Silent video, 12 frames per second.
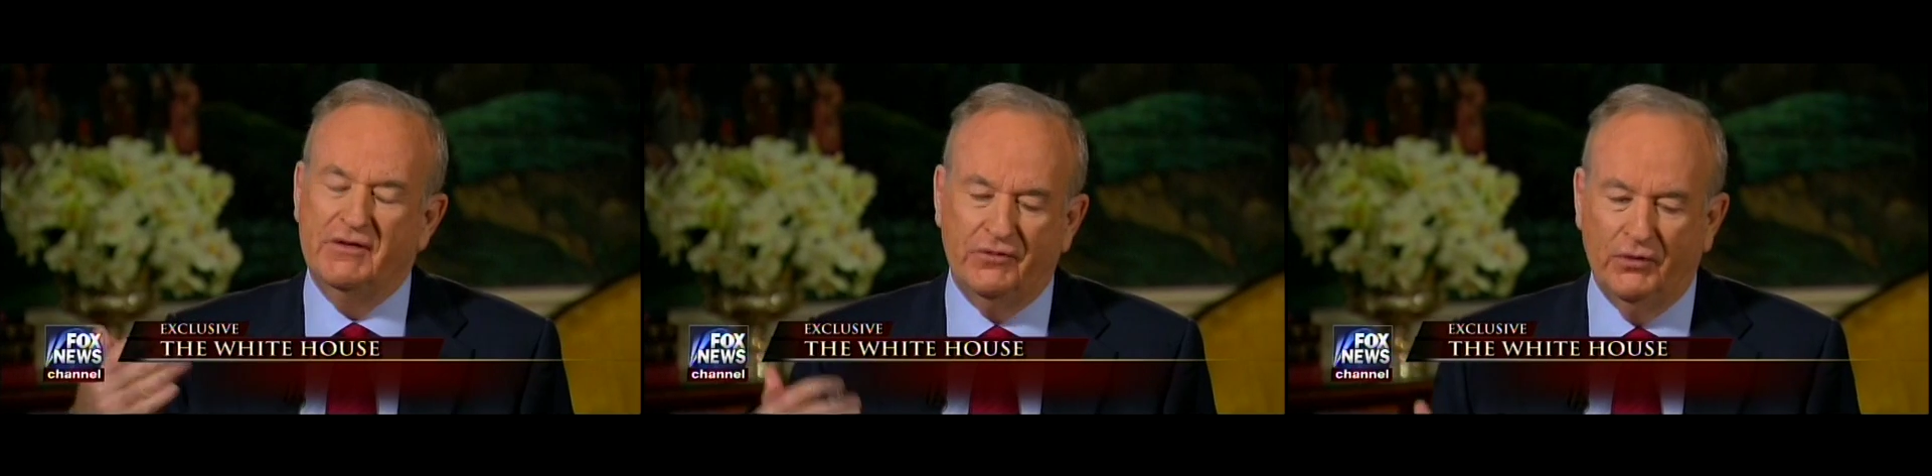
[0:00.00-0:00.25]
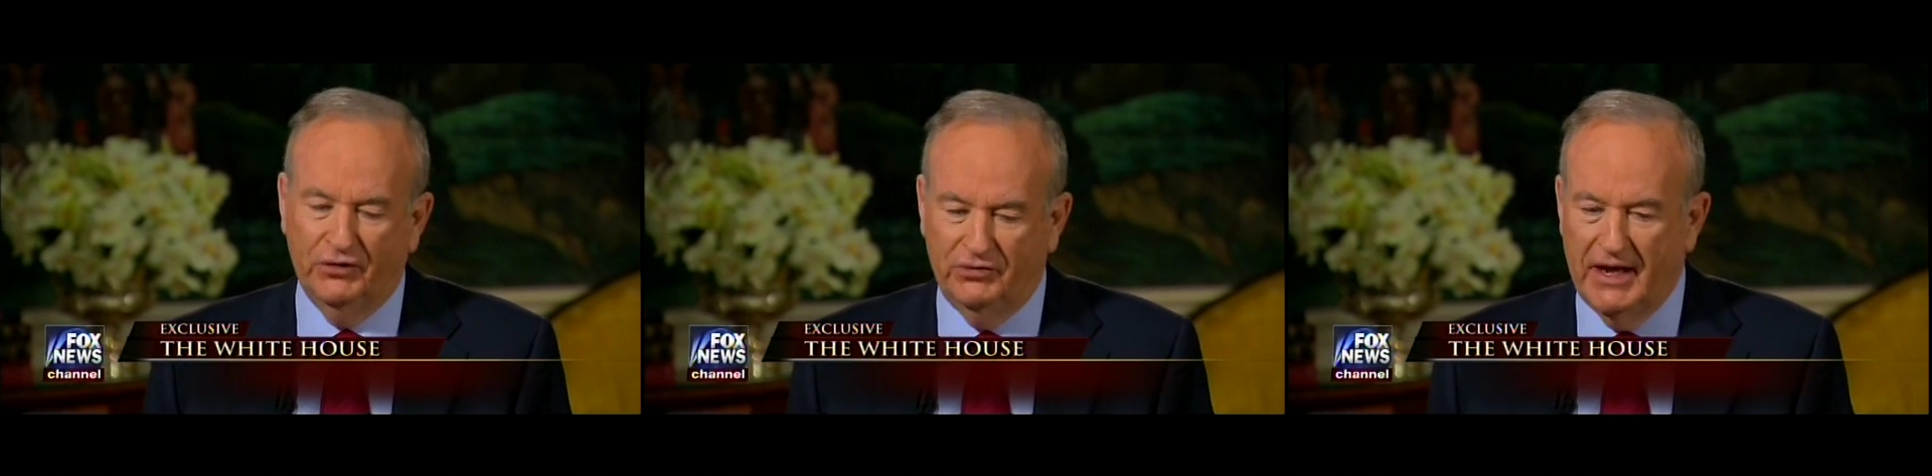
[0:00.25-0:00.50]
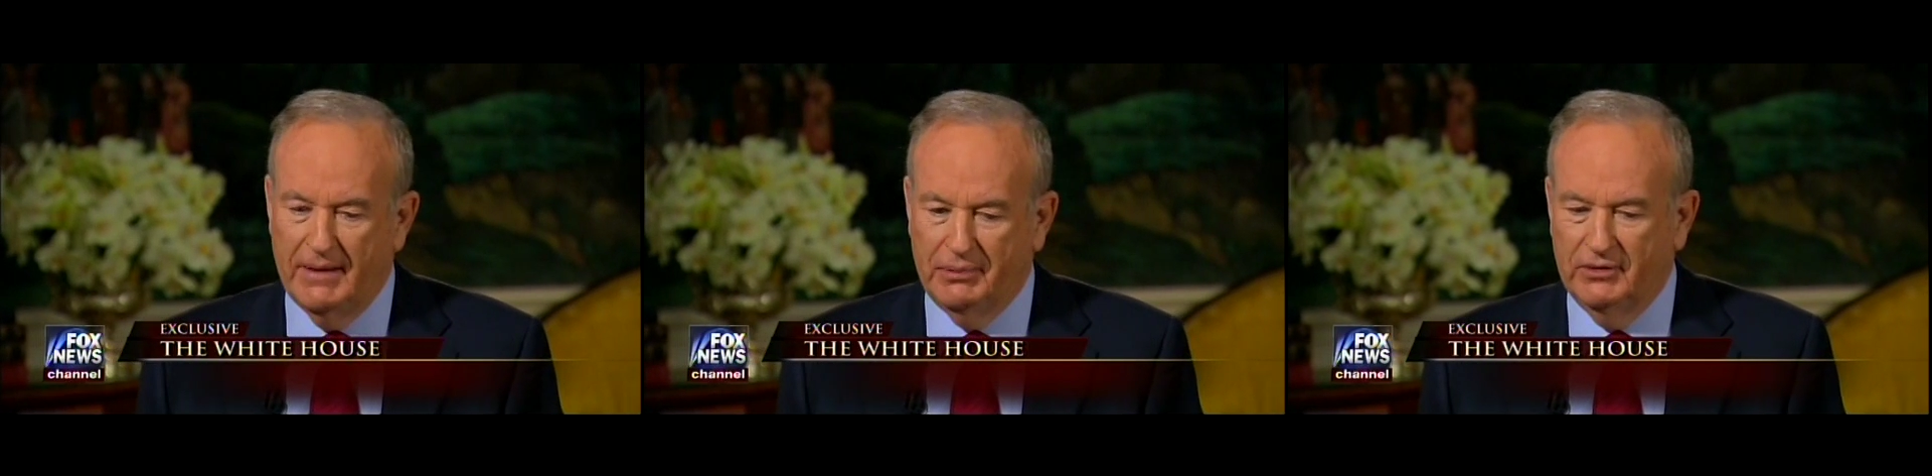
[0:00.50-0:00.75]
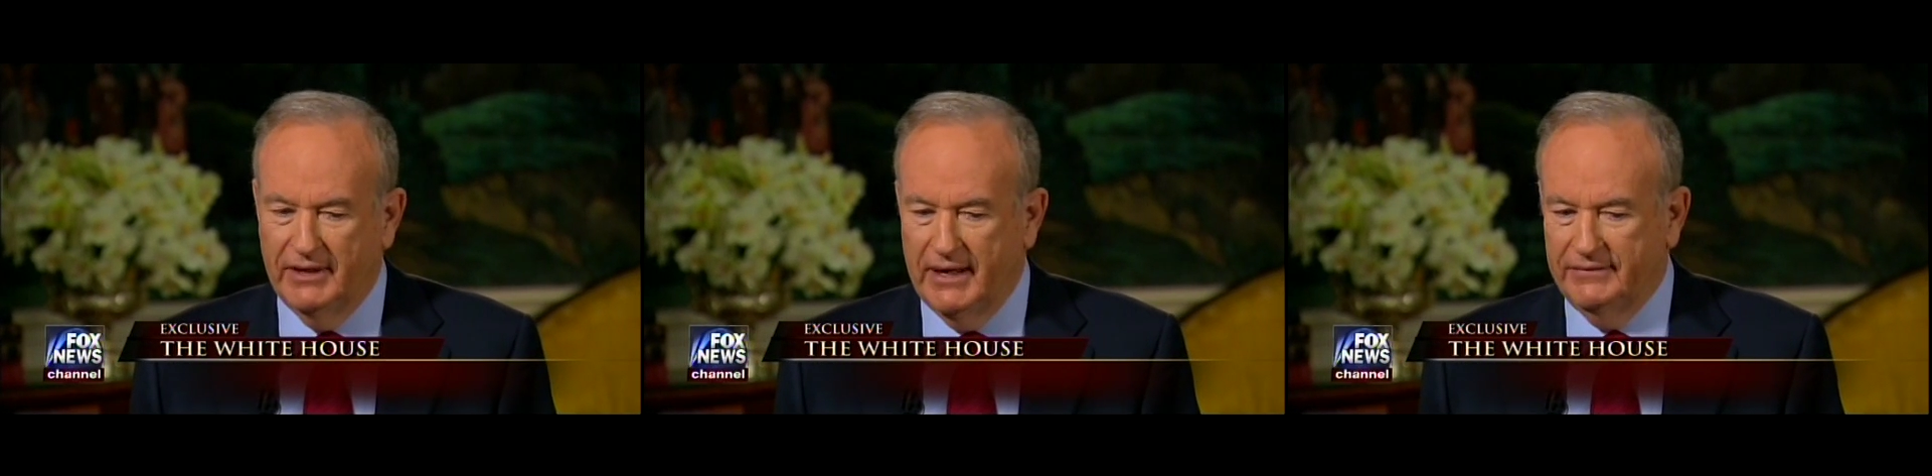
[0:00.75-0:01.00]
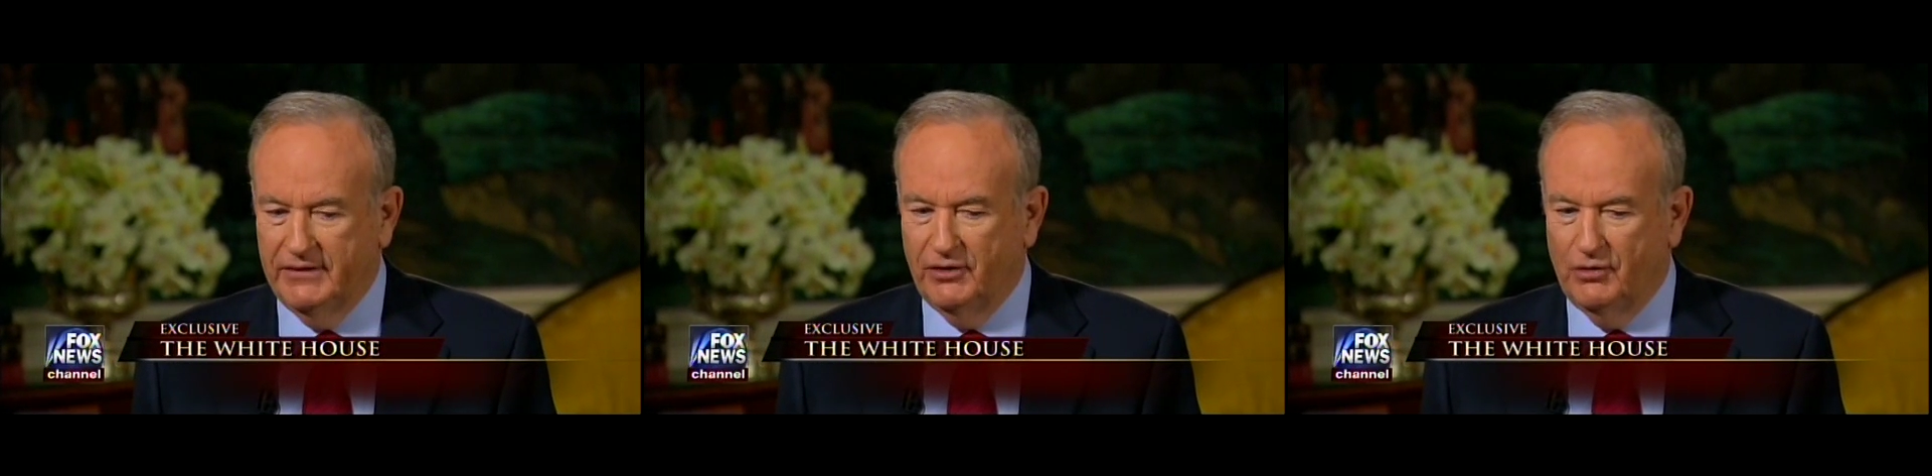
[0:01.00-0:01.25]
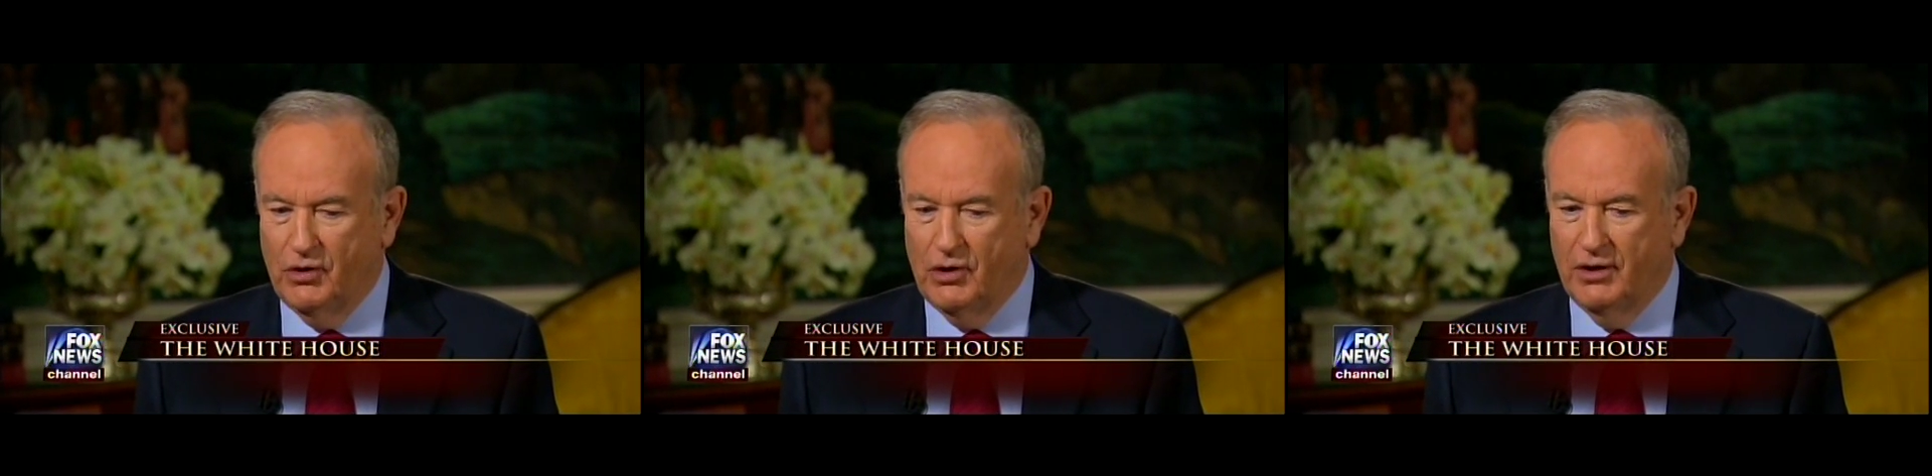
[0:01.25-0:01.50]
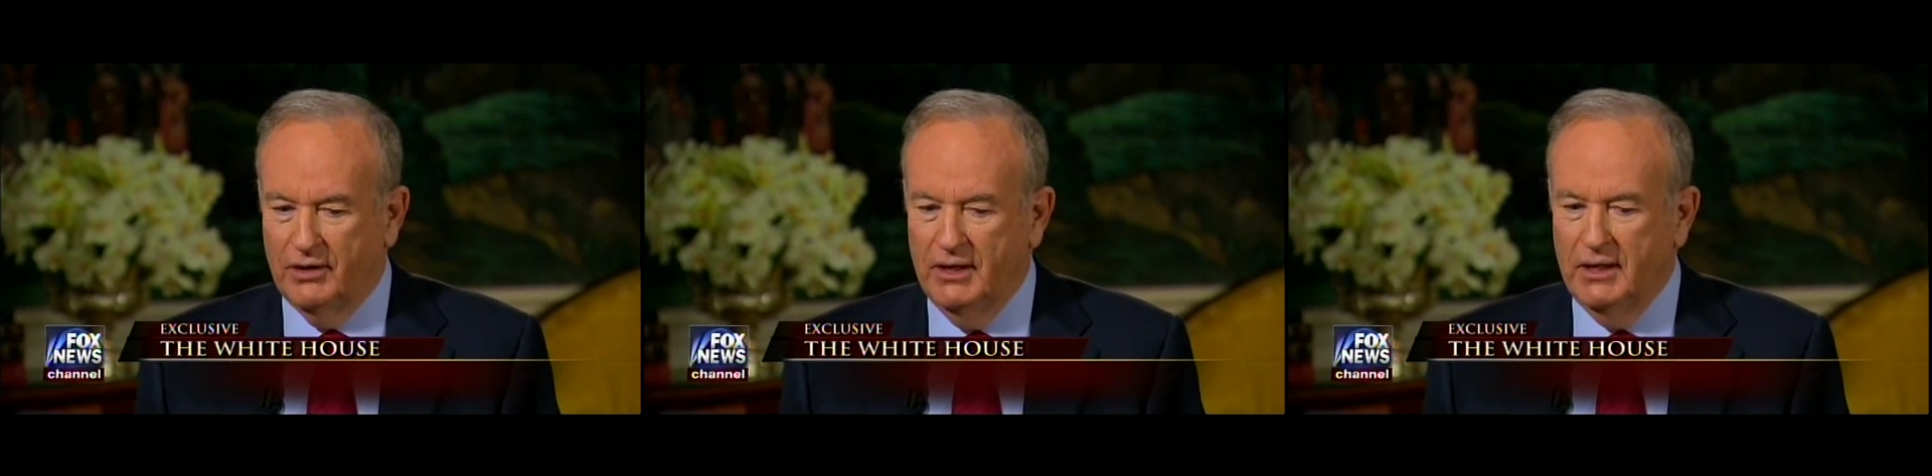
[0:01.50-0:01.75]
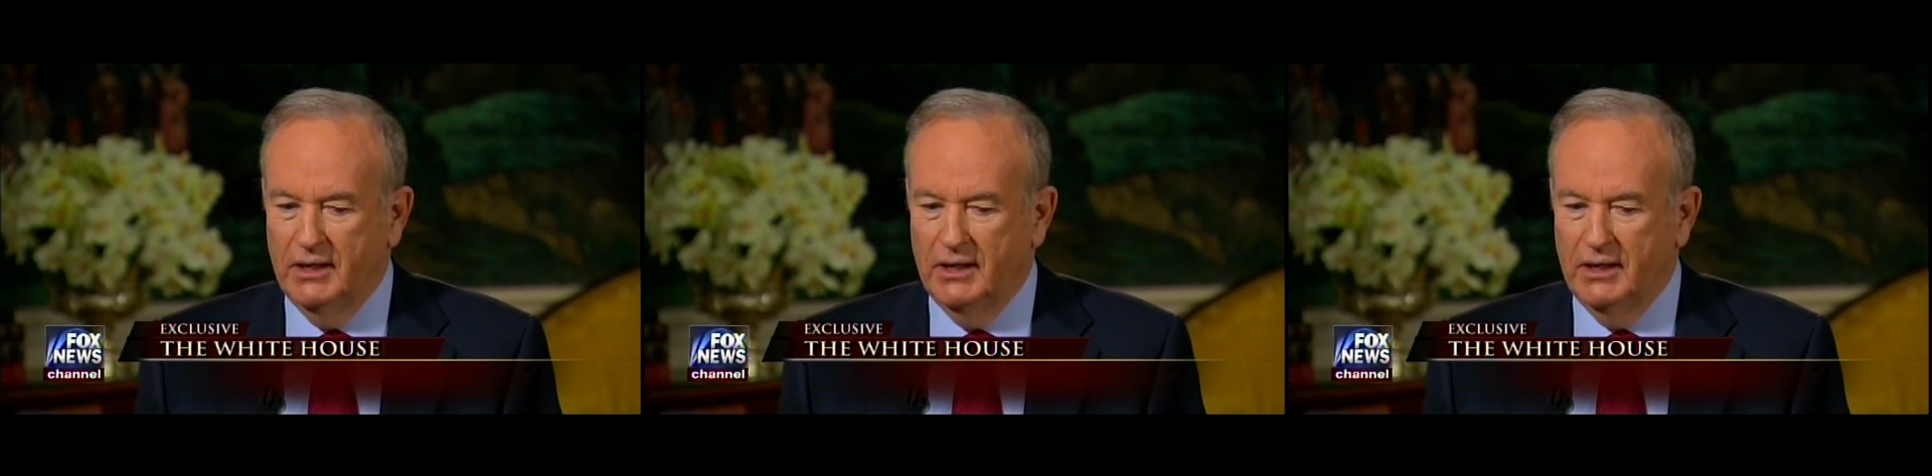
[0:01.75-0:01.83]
for example, that there are